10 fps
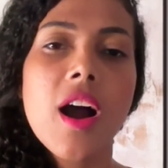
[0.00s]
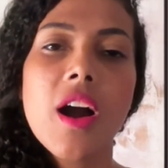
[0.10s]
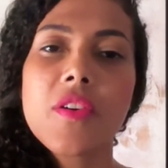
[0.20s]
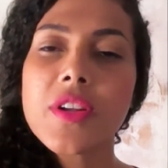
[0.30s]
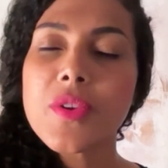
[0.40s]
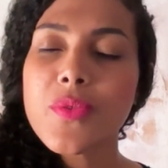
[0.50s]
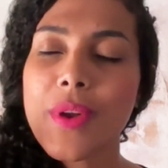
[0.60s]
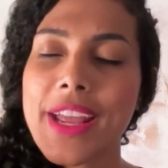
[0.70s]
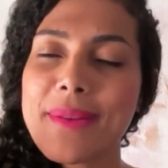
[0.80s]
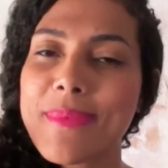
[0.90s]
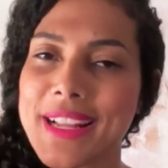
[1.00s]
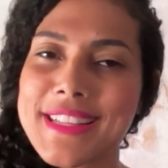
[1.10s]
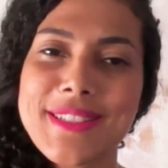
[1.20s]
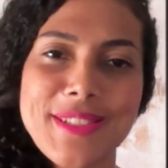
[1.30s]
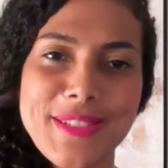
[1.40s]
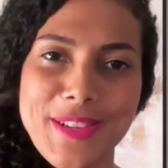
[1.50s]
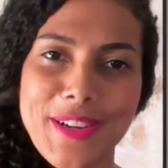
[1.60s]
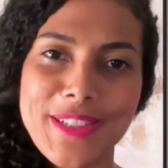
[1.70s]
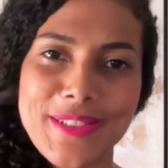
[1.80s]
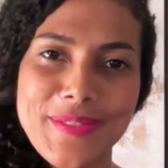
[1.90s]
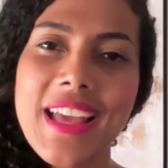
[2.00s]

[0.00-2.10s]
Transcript: are a great place to start.